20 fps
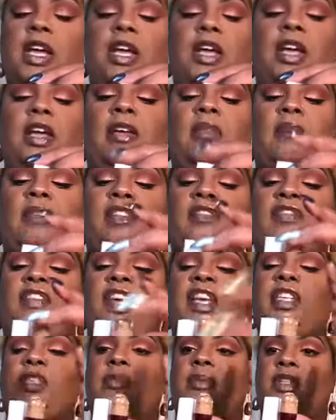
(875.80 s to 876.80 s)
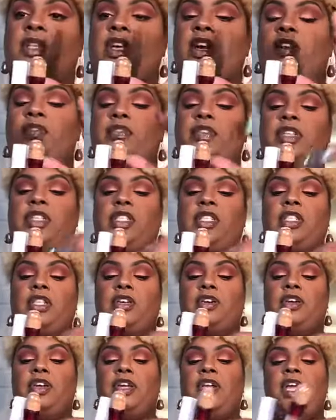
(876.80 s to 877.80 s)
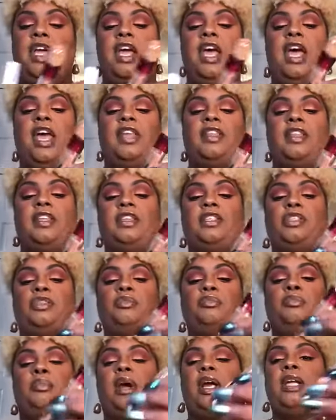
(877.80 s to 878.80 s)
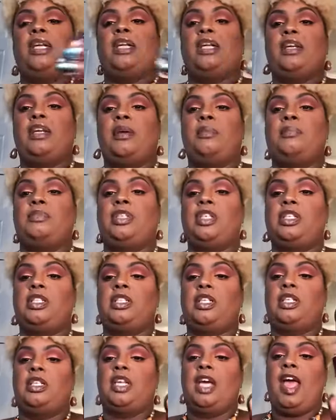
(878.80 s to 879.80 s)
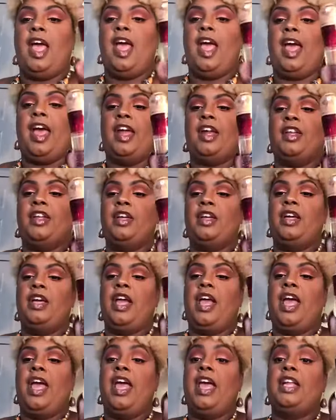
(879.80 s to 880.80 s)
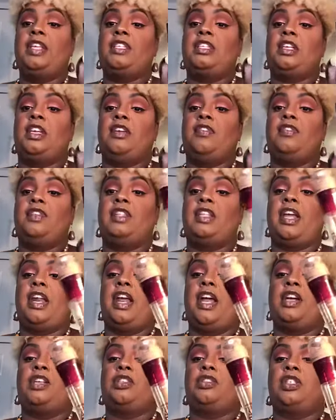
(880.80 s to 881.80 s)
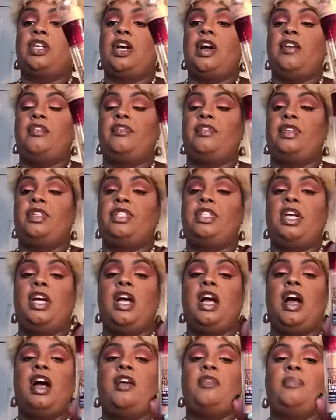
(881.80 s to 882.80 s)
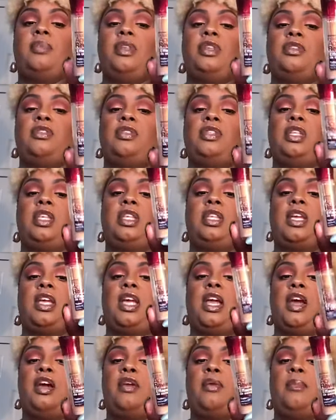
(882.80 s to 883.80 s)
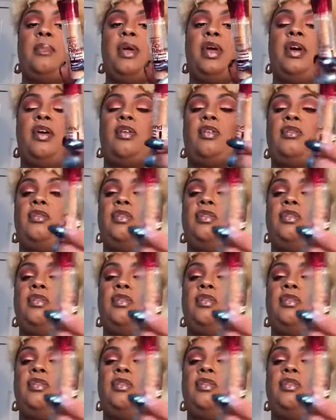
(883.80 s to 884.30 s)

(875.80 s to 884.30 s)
in my face, but the coverage is good. And then to brighten it up just a tad and to give it the extra coverage, I've been using the Caramel